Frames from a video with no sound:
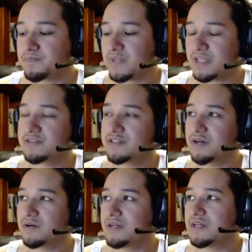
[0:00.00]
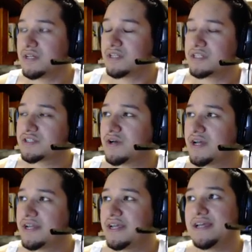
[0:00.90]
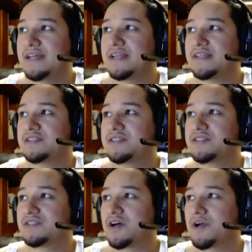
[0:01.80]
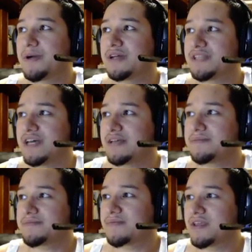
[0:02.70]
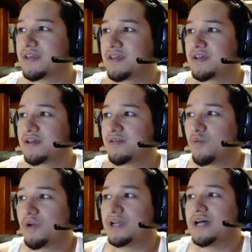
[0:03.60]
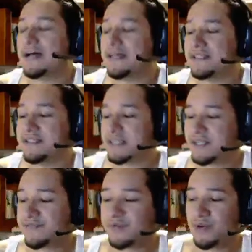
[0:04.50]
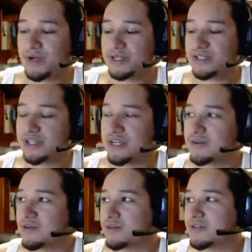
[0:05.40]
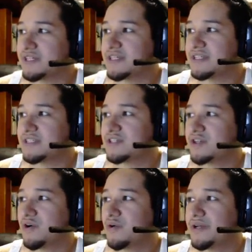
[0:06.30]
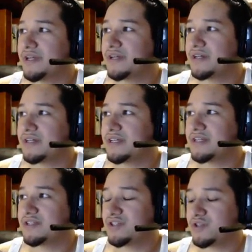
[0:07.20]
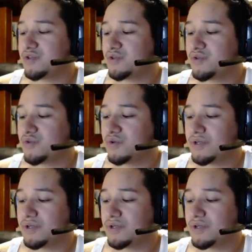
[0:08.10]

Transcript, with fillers: So let's go ahead and talk about that. What I suggest for a general is going into